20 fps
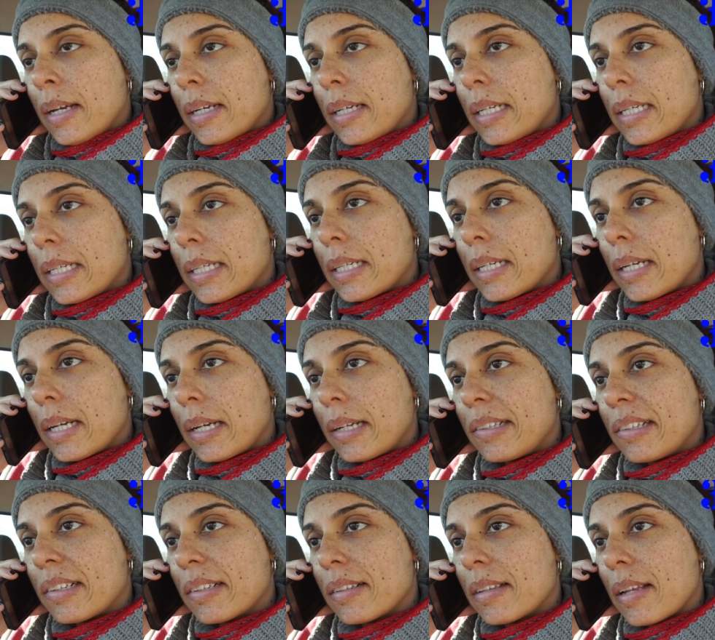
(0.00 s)
Ugh, I
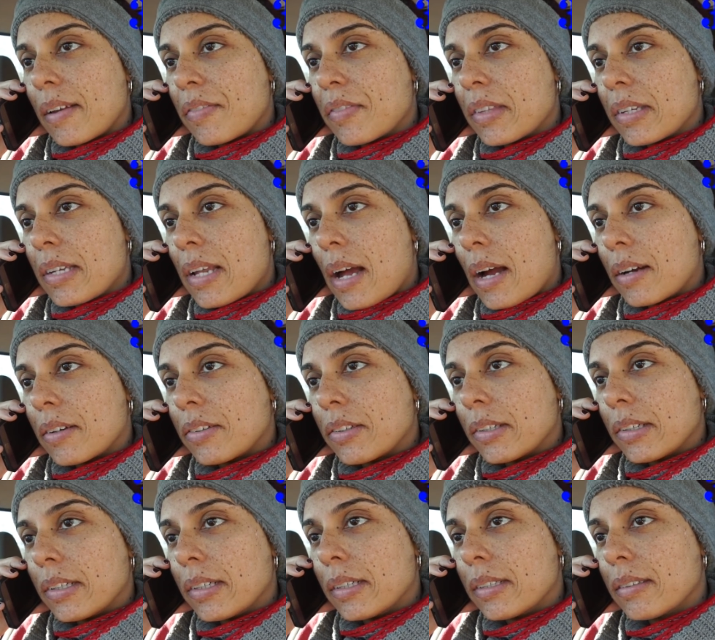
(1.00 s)
just left the
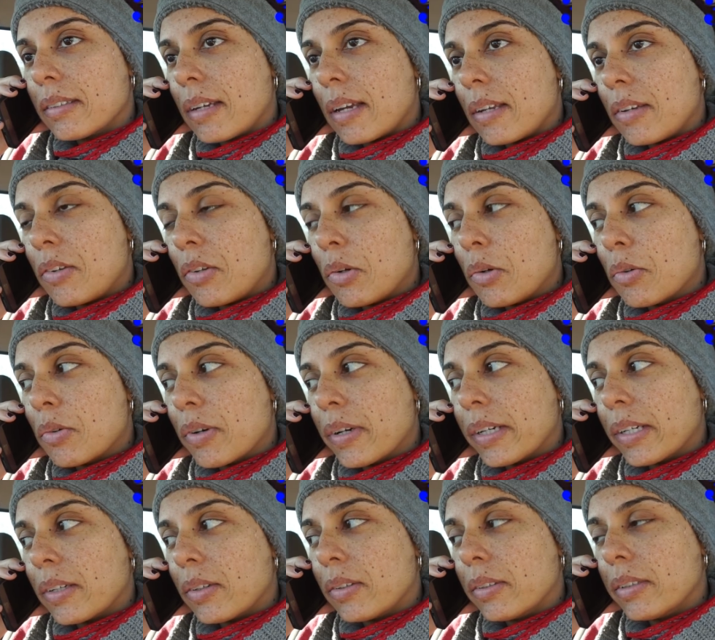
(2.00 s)
doctor. It's getting too
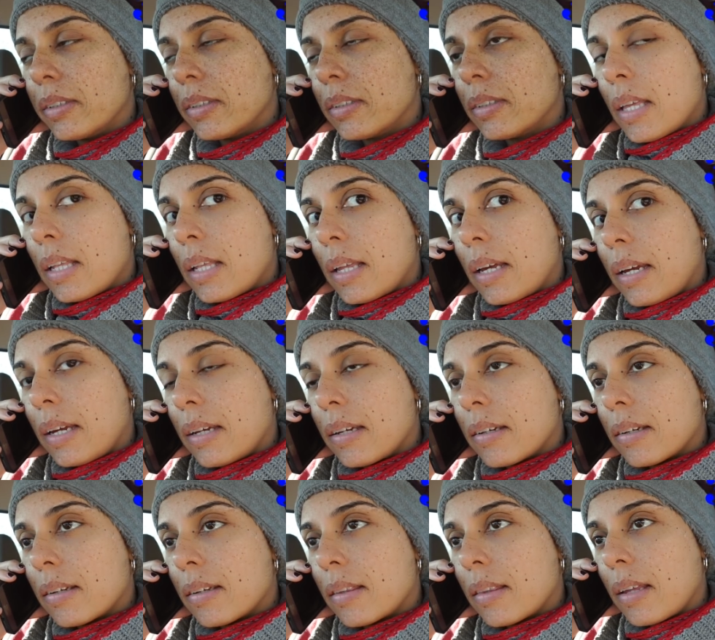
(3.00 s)
real.
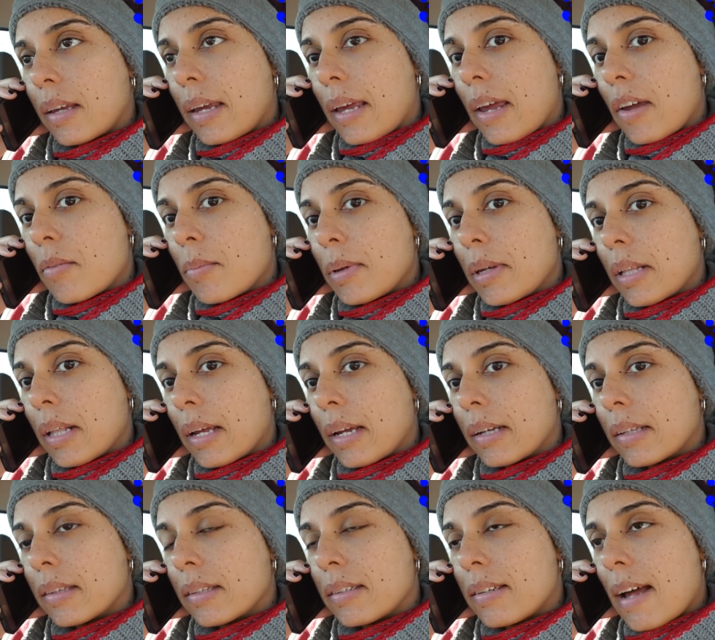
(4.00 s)
Like, they gave me
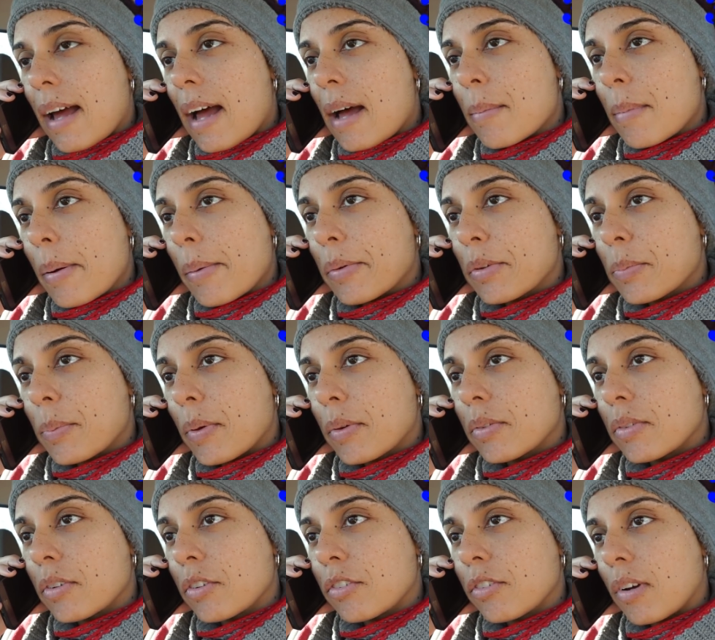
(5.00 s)
like the time I was
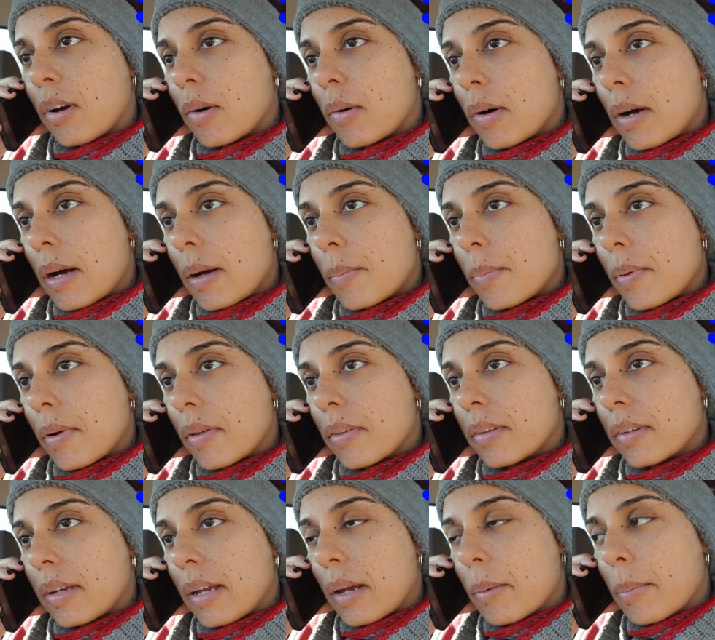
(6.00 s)
supposed to show up on
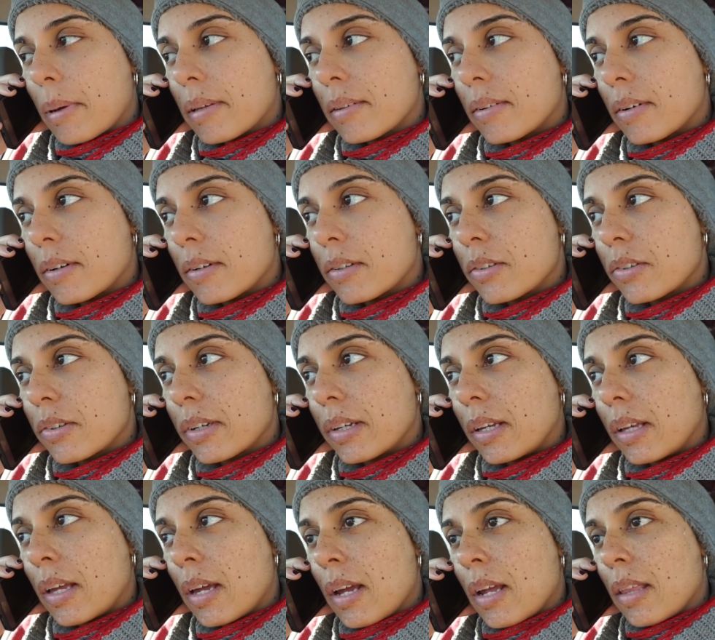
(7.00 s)
the day of my
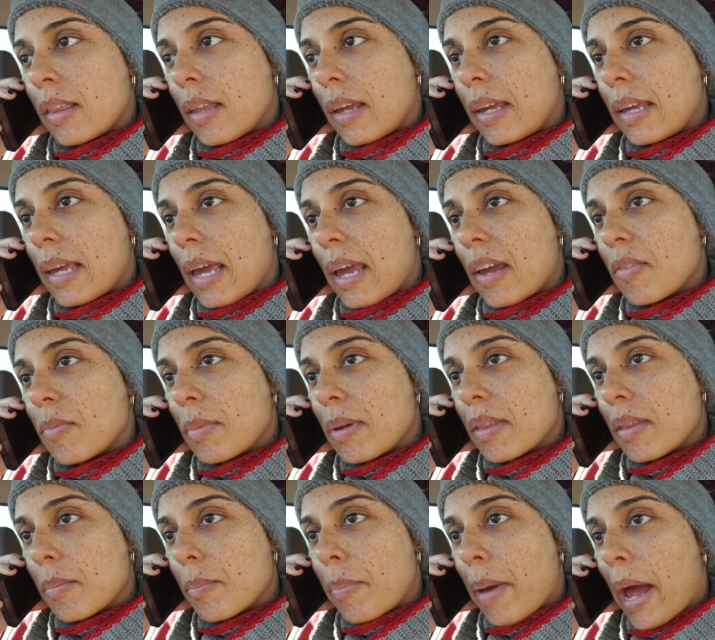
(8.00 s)
surgery. They gave
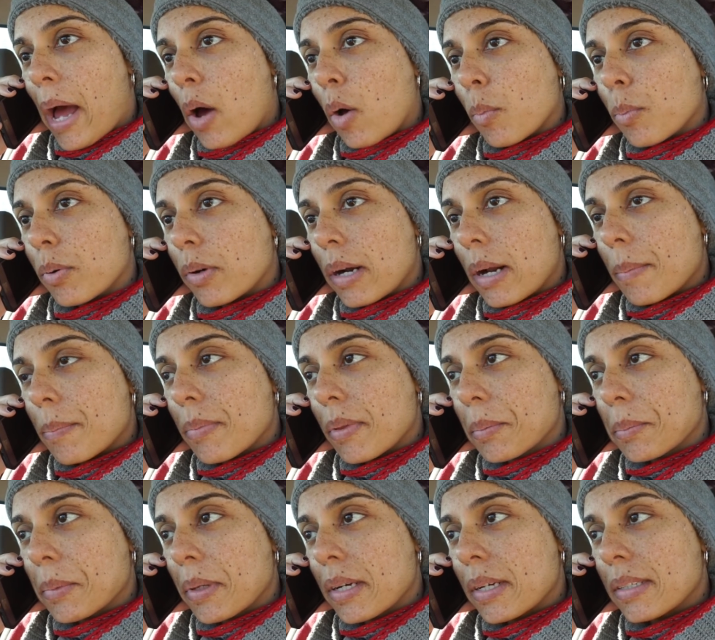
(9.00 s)
me the bowel prep
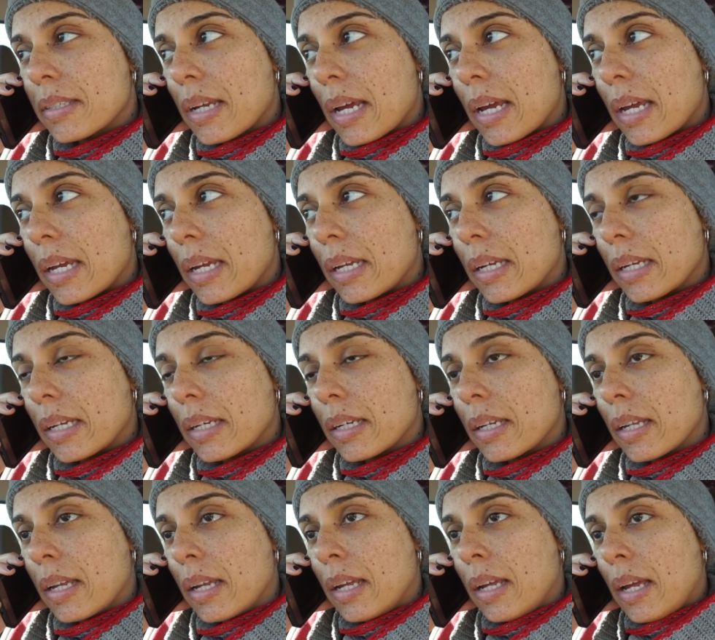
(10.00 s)
that I'm gonna take
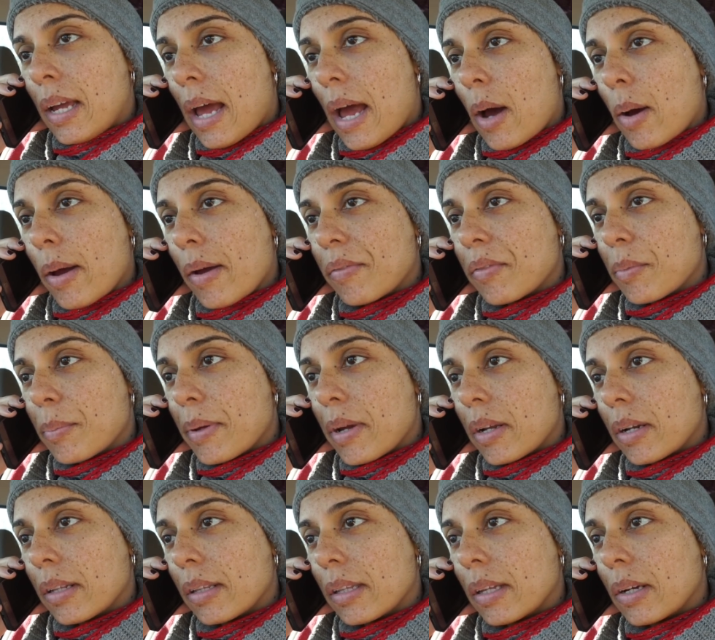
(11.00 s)
and I'll have to be
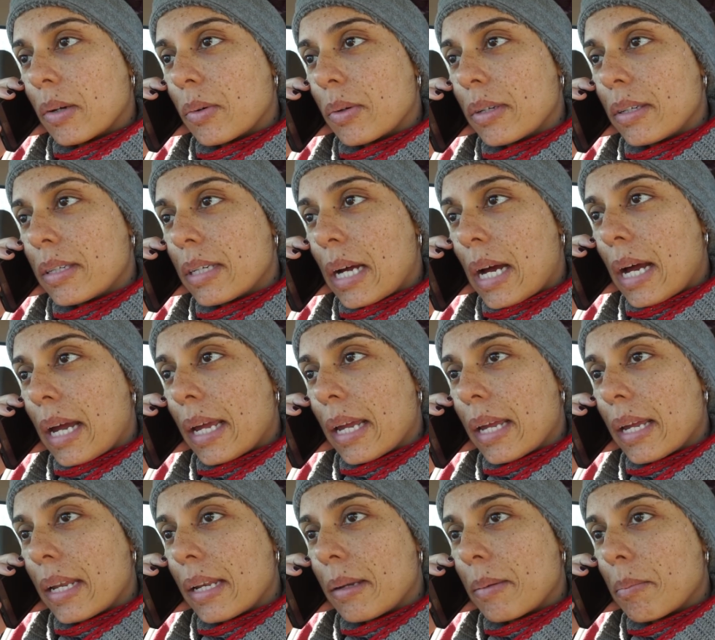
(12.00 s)
on a liquid
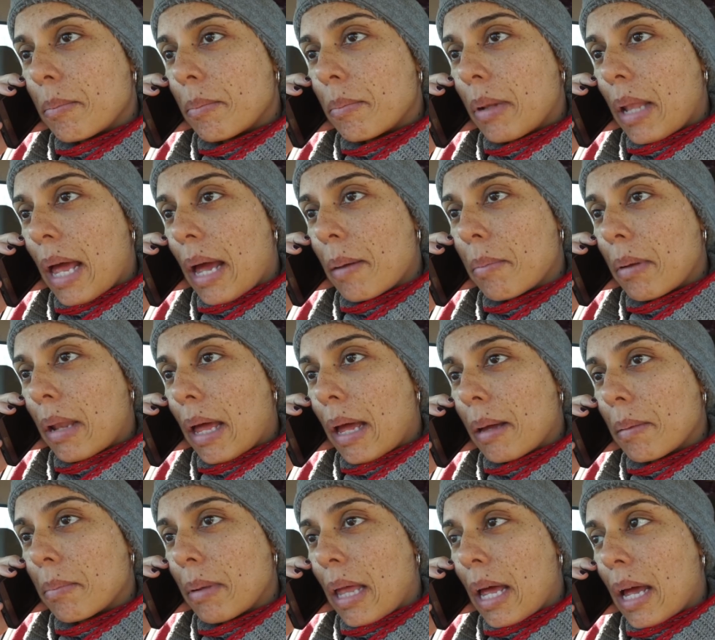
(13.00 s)
diet and blah,
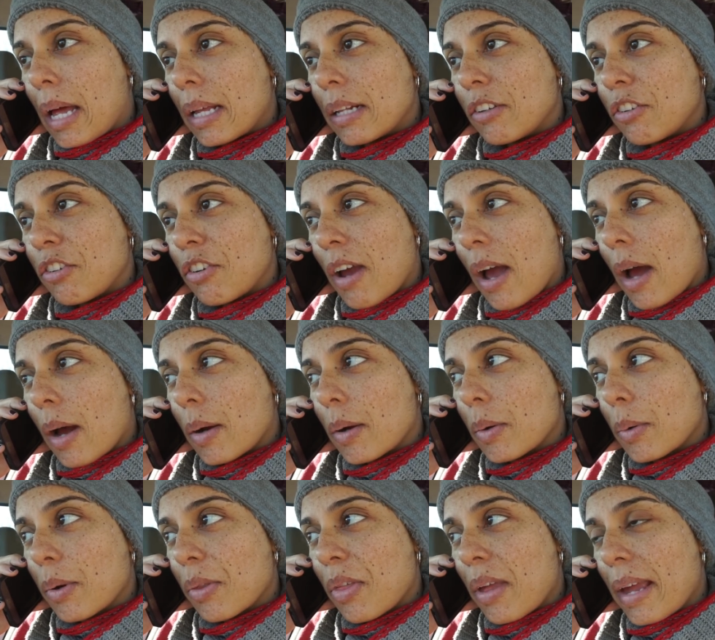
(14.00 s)
blah, blah, and
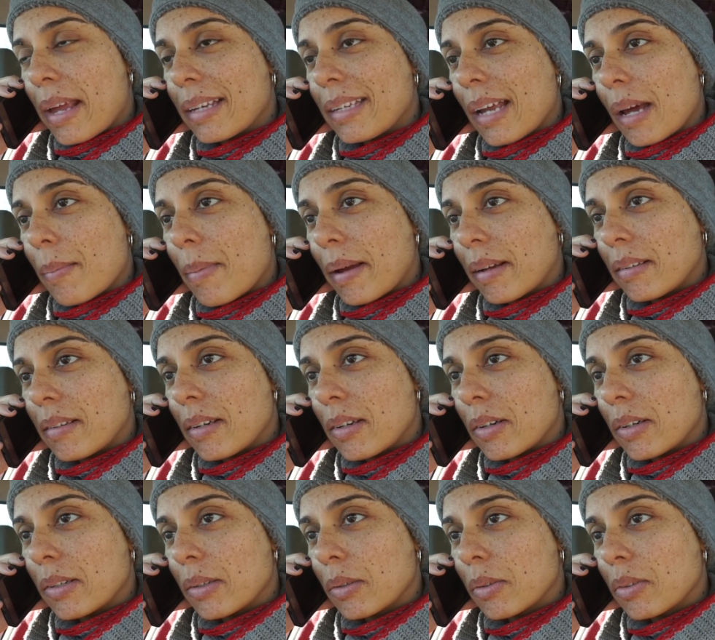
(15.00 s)
shower with
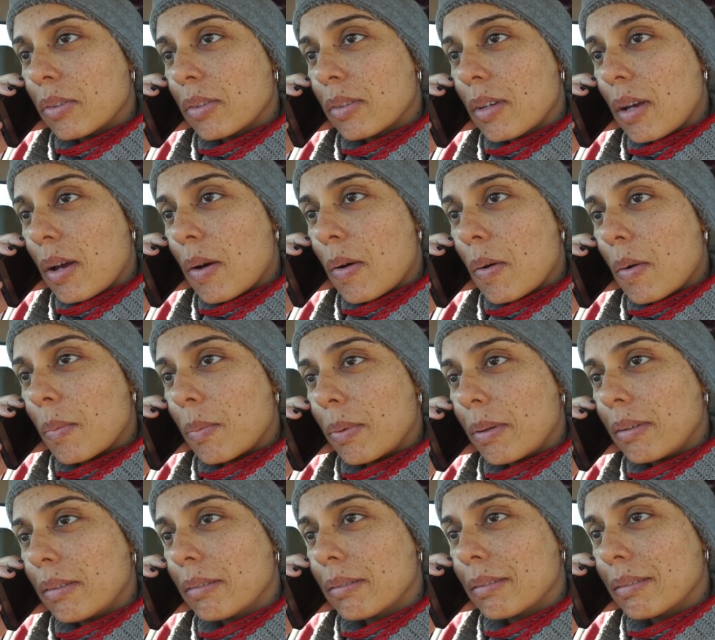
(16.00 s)
antibacterial soap.